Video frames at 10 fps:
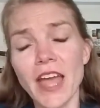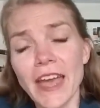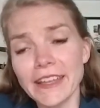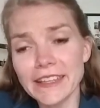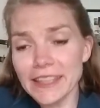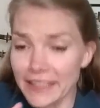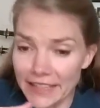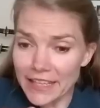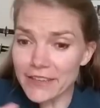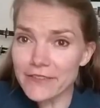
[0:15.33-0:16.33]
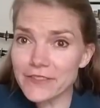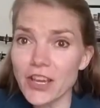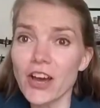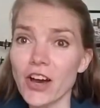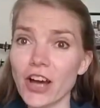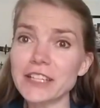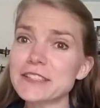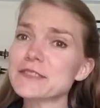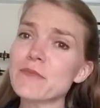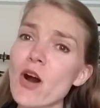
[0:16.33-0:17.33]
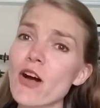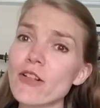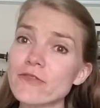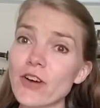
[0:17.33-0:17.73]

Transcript: and he lived on his small